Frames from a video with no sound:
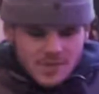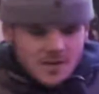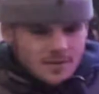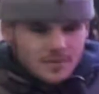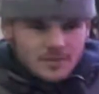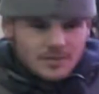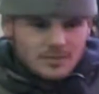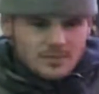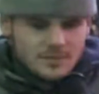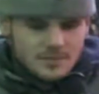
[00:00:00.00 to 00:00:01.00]

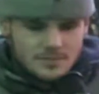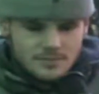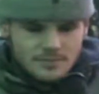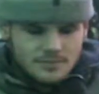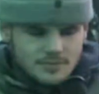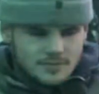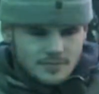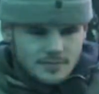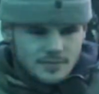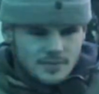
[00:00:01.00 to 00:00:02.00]

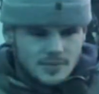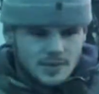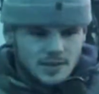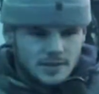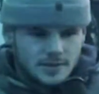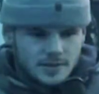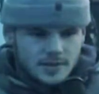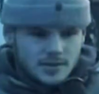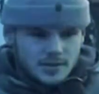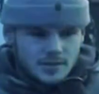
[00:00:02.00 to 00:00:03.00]

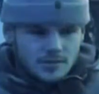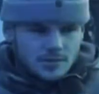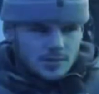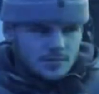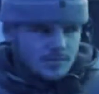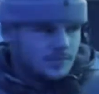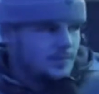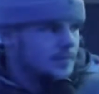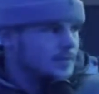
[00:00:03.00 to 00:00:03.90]
[no speech]